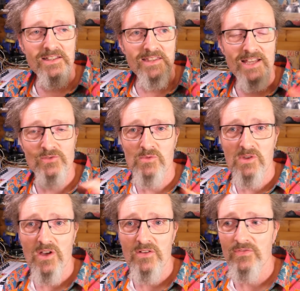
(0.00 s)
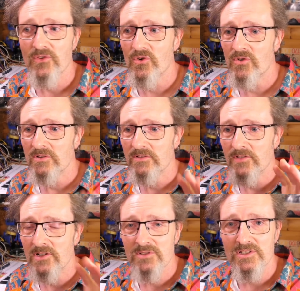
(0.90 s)
That's what I'm going for.
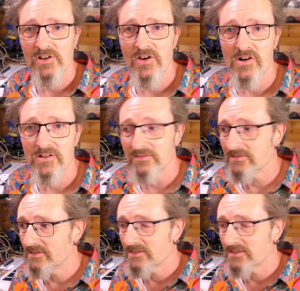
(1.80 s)
Follow us along.